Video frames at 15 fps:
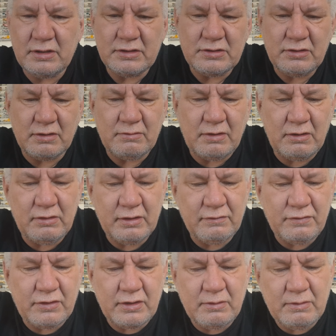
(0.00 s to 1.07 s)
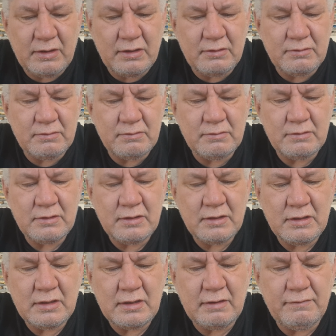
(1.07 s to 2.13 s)
not rolling very well.
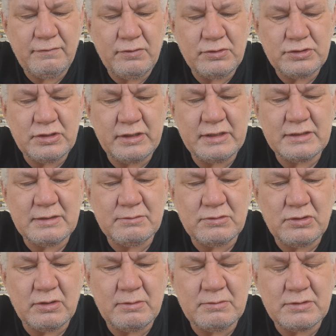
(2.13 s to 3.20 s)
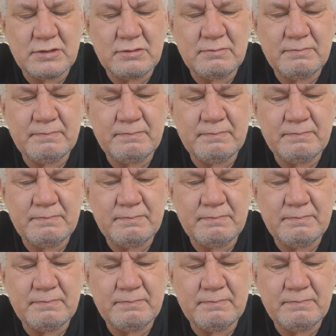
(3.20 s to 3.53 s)
Unfortunately, sometimes